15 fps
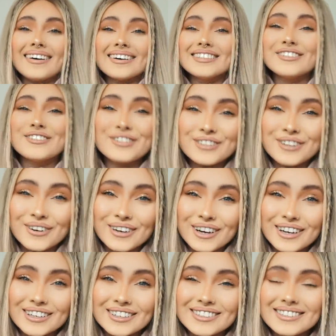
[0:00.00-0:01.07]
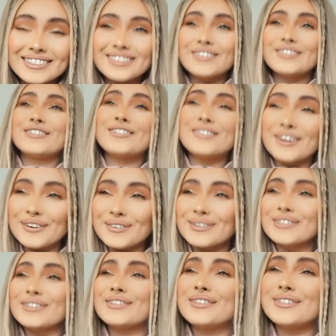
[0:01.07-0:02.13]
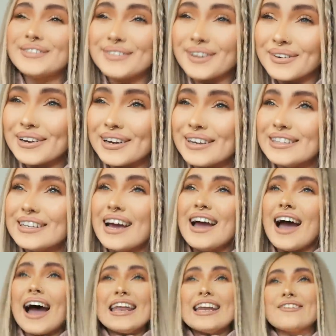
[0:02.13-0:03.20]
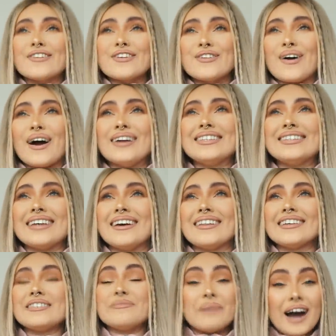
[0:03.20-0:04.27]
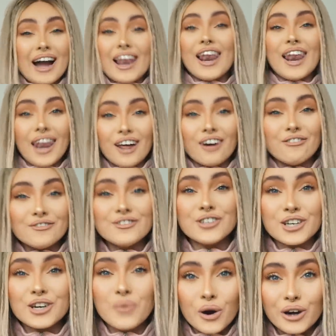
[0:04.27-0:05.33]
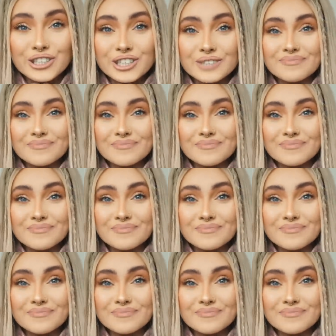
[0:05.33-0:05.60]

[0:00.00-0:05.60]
So good. So good. I never thought I'd say this, but I love doing a washing.